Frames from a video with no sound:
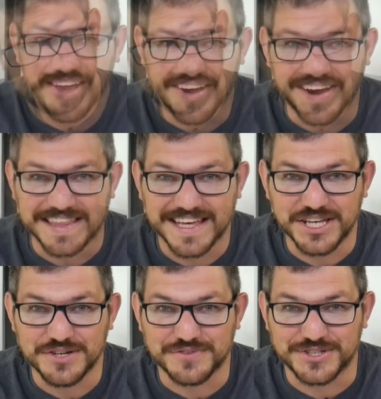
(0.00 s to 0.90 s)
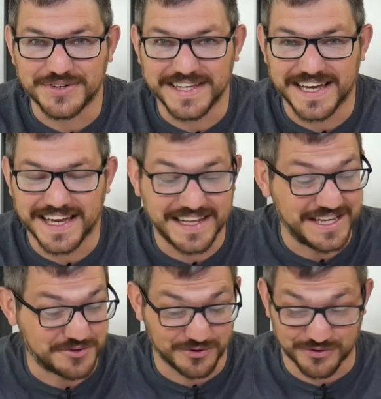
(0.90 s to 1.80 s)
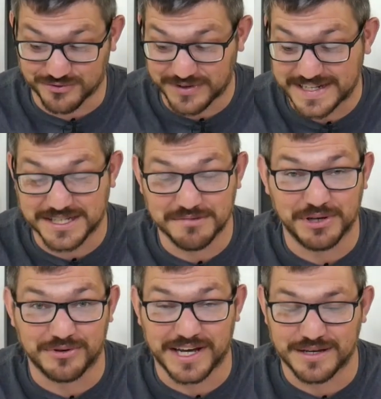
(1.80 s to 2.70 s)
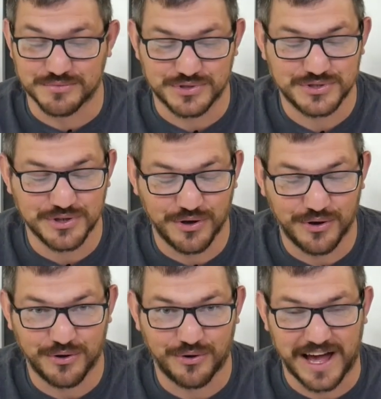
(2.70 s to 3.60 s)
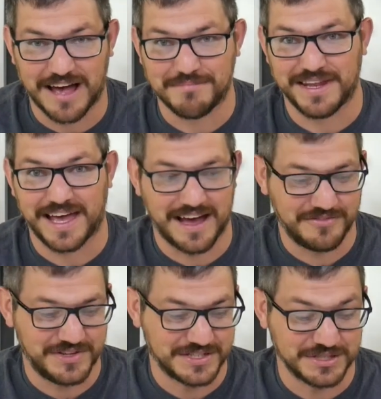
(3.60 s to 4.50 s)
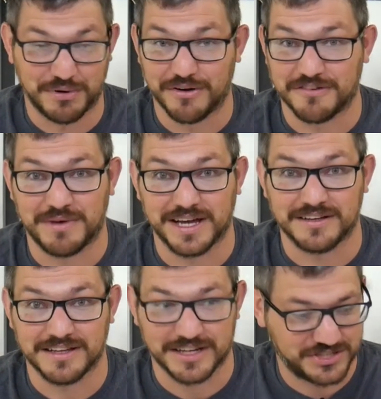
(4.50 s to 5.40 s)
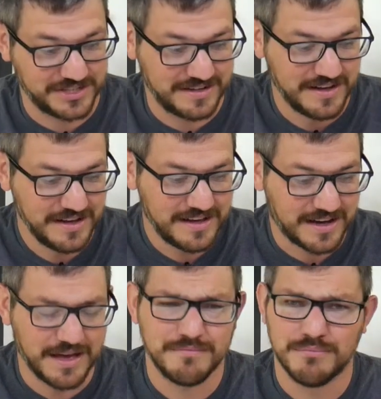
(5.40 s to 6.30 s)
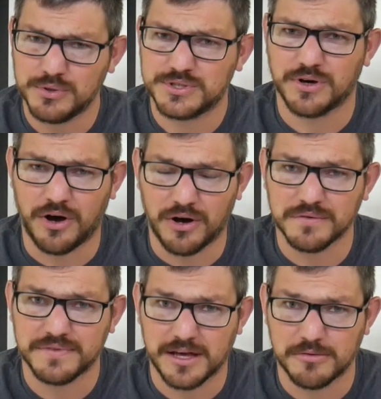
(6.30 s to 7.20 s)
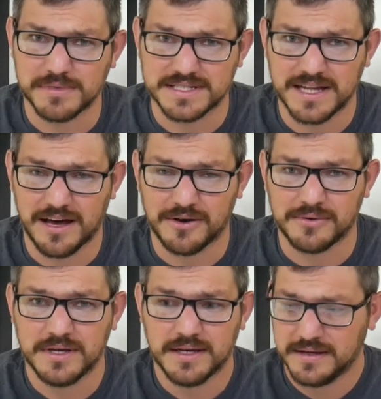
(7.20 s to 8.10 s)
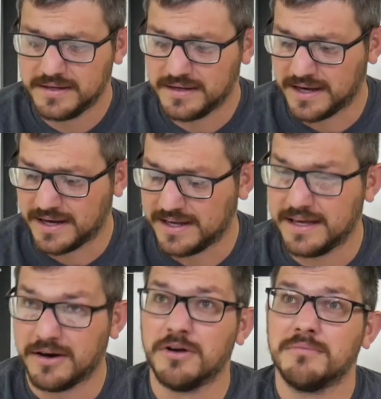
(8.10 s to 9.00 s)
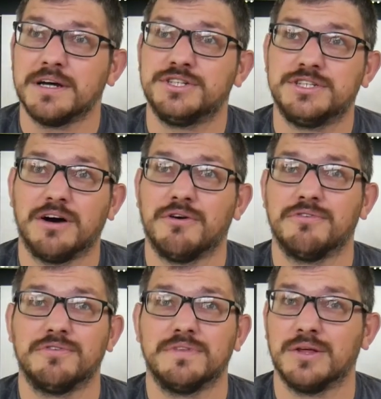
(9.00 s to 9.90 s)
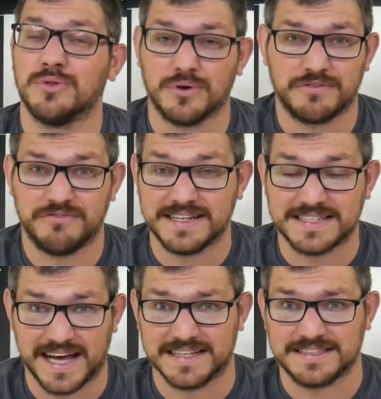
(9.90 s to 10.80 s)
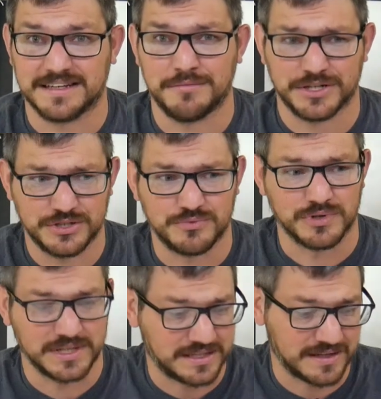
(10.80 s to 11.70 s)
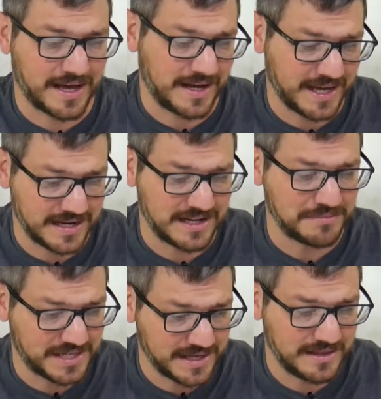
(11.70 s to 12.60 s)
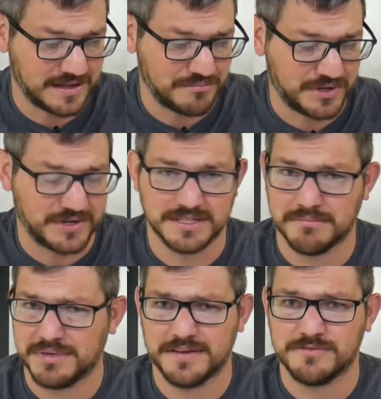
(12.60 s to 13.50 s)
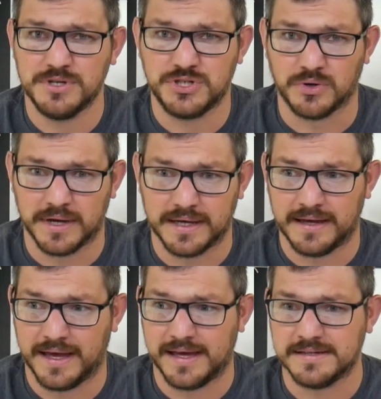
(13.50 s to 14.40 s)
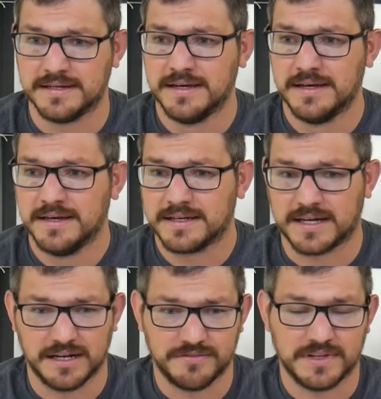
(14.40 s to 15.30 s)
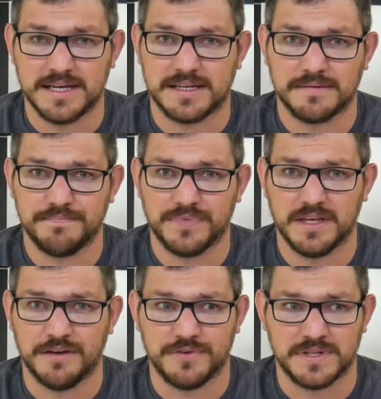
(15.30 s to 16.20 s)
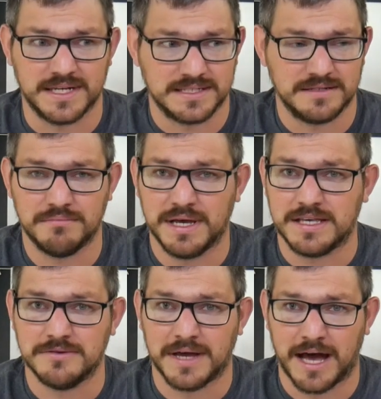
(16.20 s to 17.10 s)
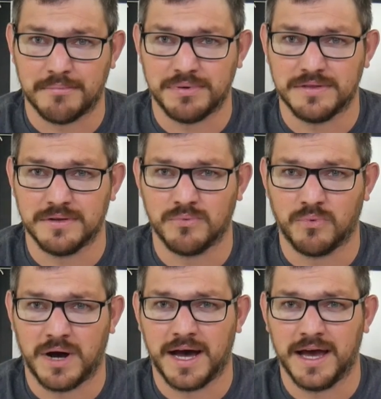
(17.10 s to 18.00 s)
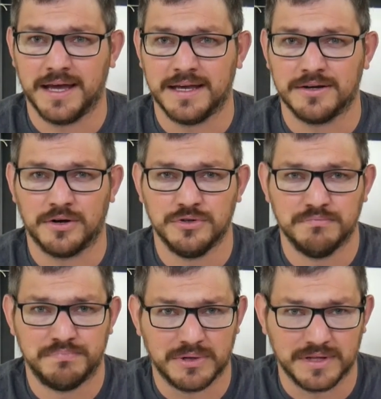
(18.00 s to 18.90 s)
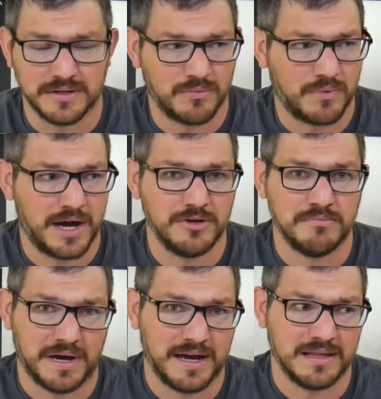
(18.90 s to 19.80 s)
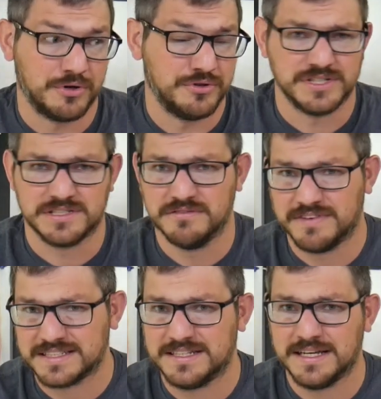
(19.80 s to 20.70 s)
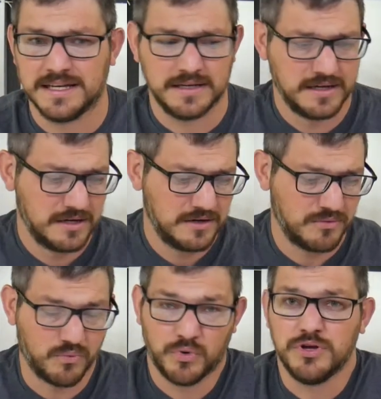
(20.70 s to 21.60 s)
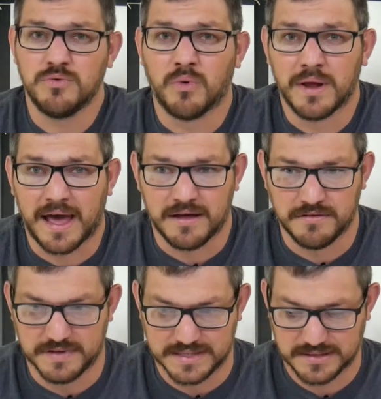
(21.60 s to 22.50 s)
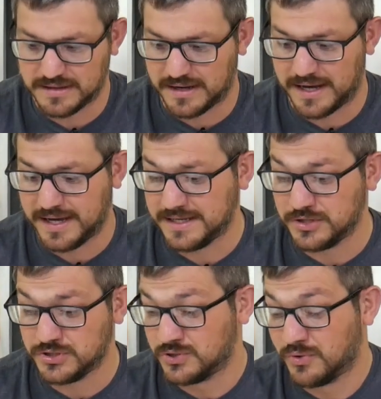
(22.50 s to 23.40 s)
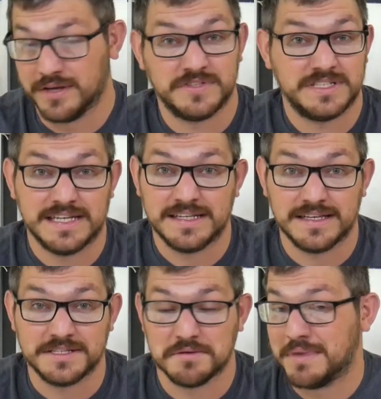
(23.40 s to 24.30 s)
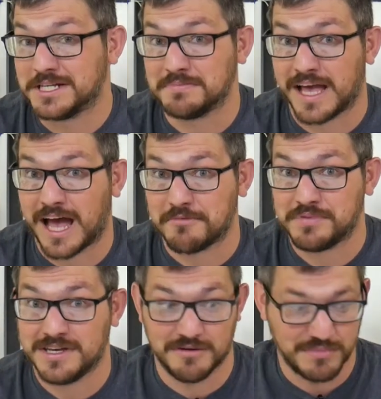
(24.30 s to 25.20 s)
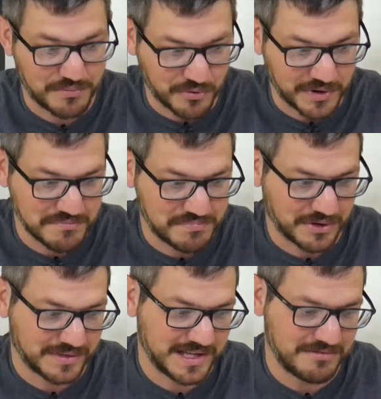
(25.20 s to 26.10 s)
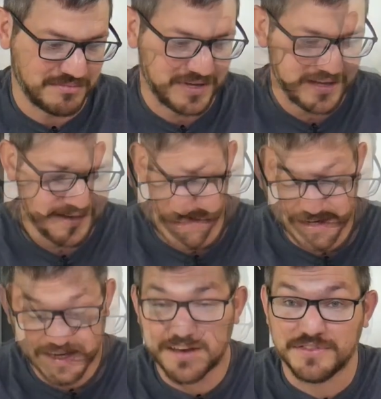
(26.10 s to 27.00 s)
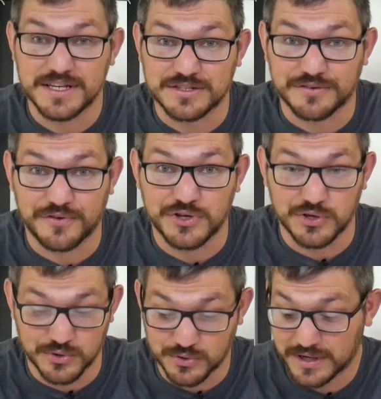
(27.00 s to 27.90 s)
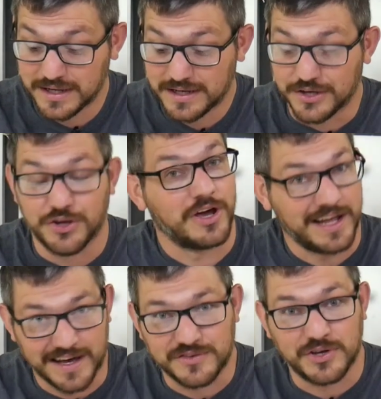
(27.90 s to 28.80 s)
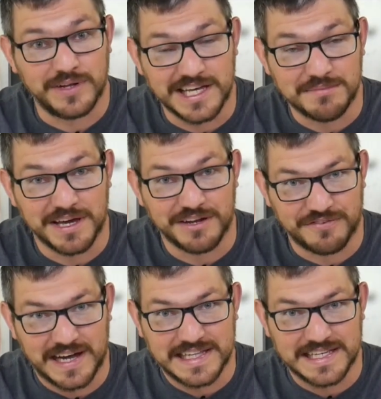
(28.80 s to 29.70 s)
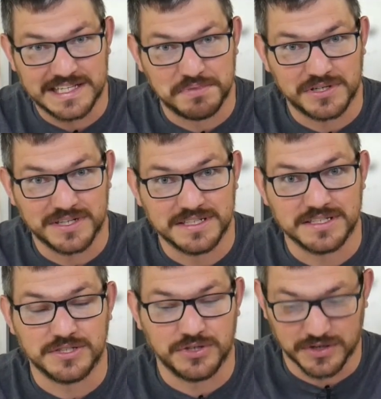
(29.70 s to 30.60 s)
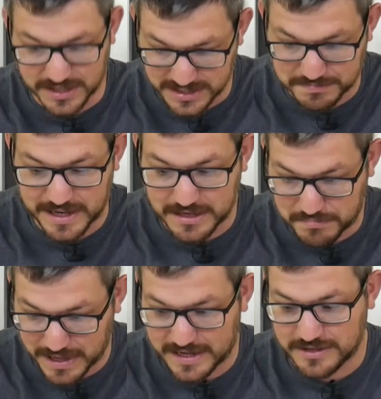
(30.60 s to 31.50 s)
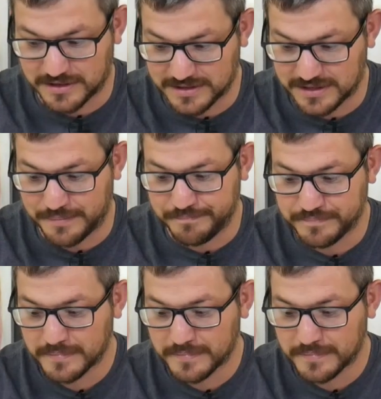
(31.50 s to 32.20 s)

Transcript: All right, thank you for tuning in. These were great to build. I am so happy to have these as part of my collection. I have most all of the helmets now on my shelf. They look fantastic. I'm actually really glad I ended up getting them because it gives me joy. And kind of like, if it doesn't make you happy, then why are you building them? Why are you buying them? Are you just investing? What do you want out of it? I get joy of seeing these. It makes me happy. I remember when I built them. If these are for you, you're gonna have to go to eBay to find these because you're gonna spend a penny on them.